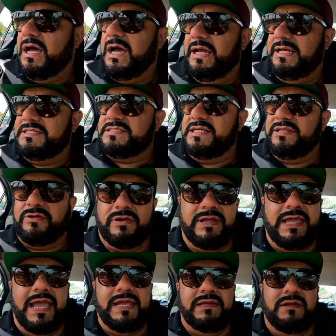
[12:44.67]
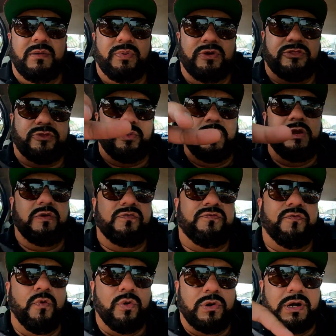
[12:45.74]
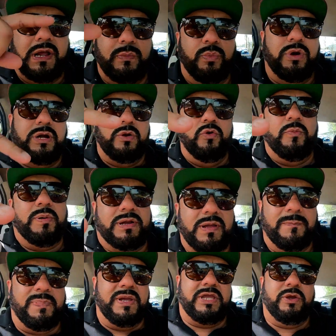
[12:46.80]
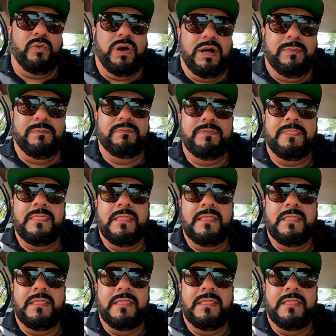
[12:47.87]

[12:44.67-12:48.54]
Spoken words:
It's either gate number 3 or 4 where the Uber can pick you up.